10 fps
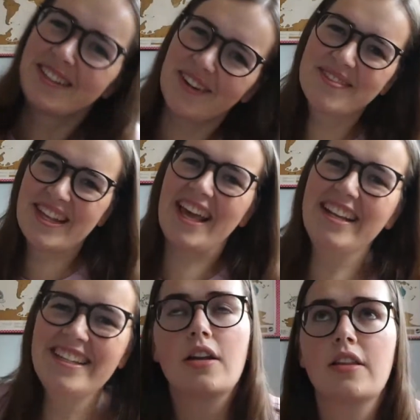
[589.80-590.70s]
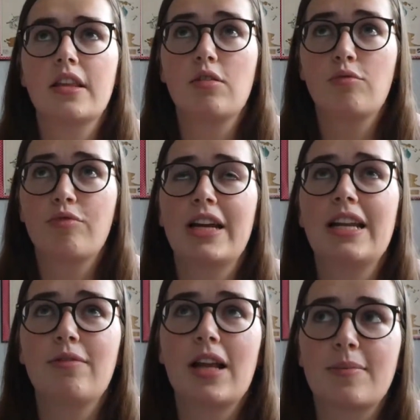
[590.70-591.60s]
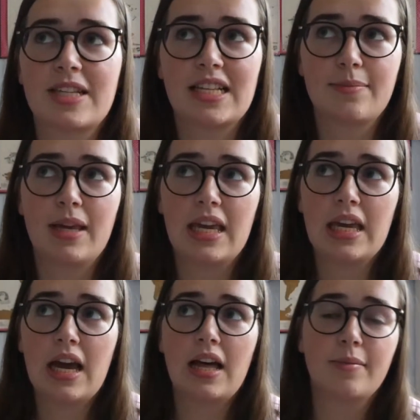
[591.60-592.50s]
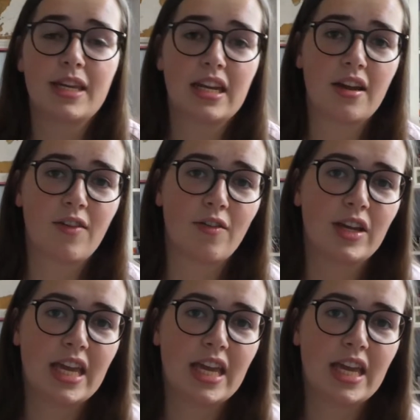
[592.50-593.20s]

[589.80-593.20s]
is what I'm saying. Another thing that really, really upsets me at the beginning of every